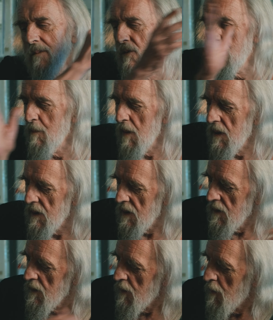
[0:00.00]
Doesn't
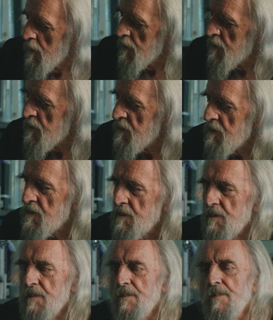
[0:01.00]
matter.
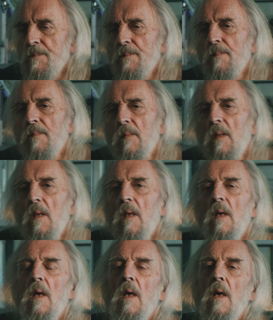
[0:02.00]
You see, you still
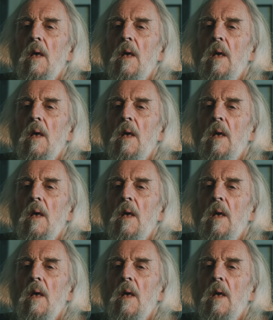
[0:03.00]
smoke.